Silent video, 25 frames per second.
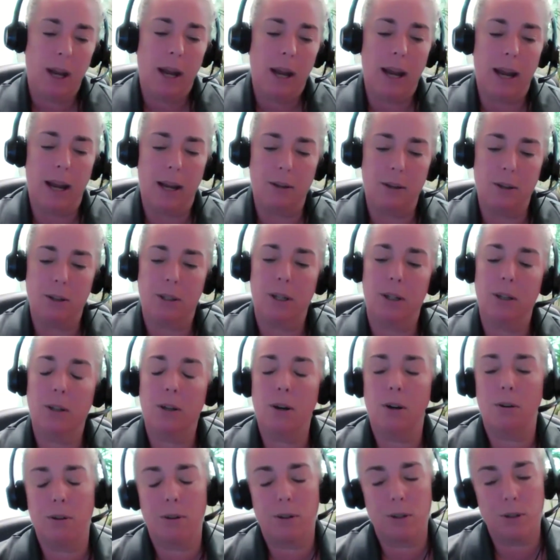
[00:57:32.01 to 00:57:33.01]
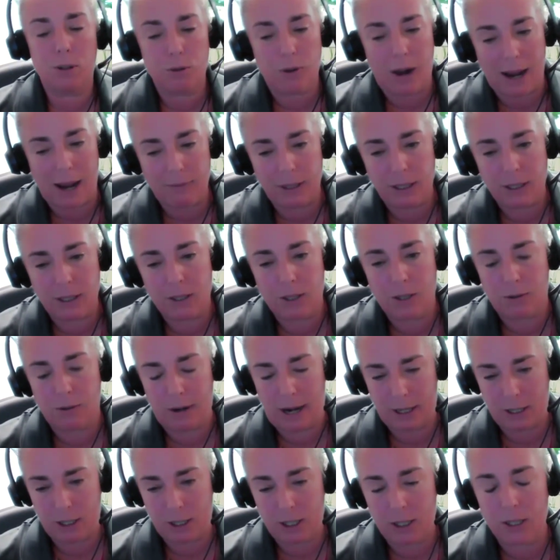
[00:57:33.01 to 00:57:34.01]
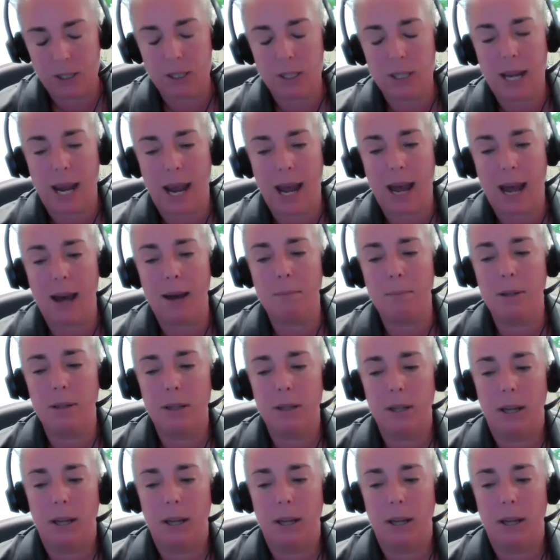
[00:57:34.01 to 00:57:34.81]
and you're going to go to the driving directions tab,